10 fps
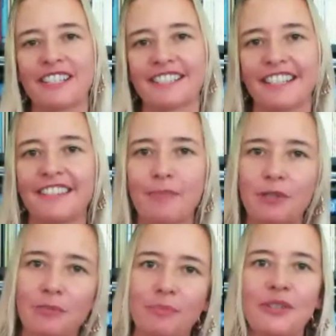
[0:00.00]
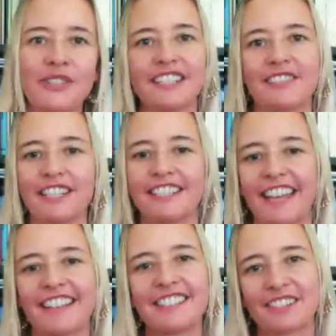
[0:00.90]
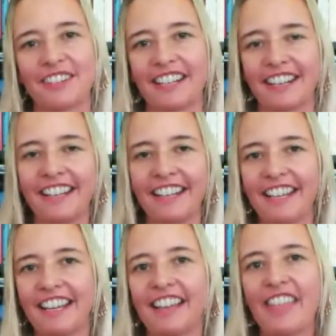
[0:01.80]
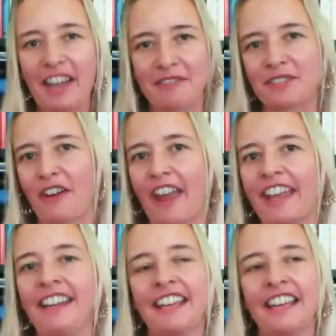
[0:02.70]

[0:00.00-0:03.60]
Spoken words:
and they put music to it and sounds to it, and that was great.